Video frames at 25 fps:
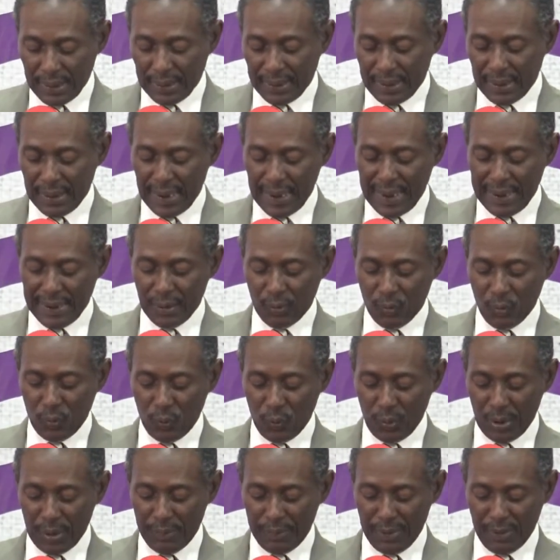Tonight we
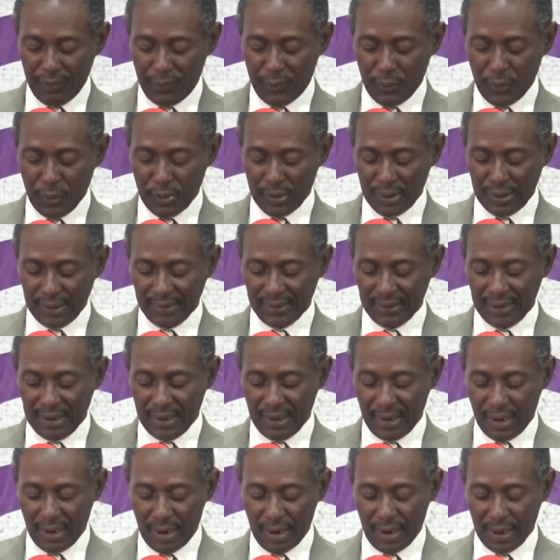will be
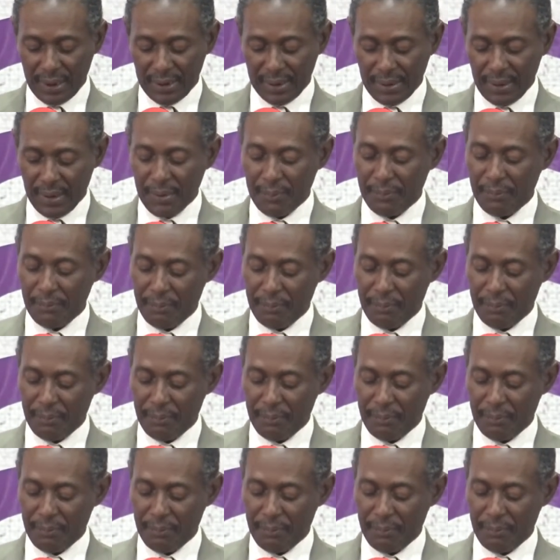focusing on